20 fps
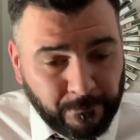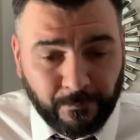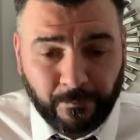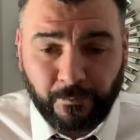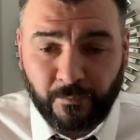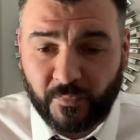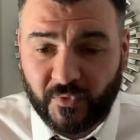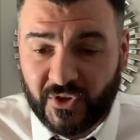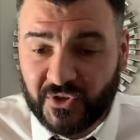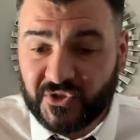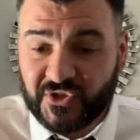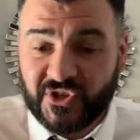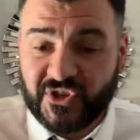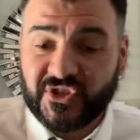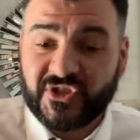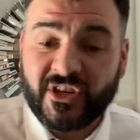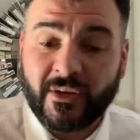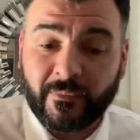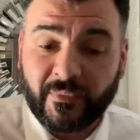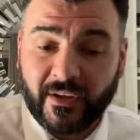there's
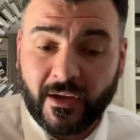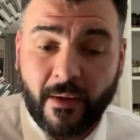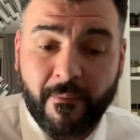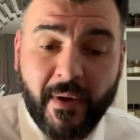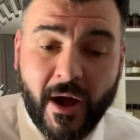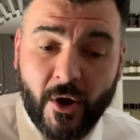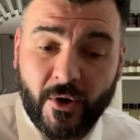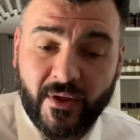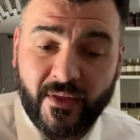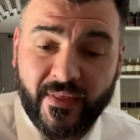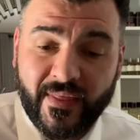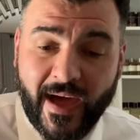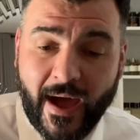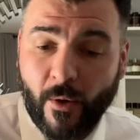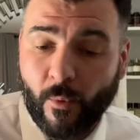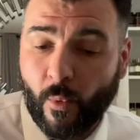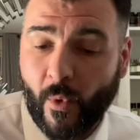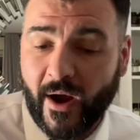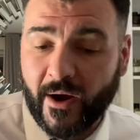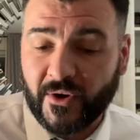just something about it
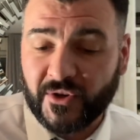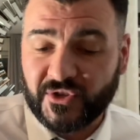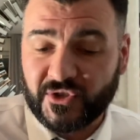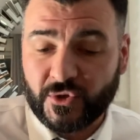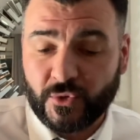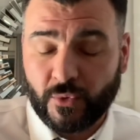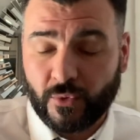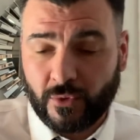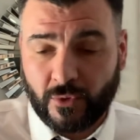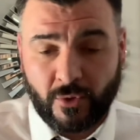that wears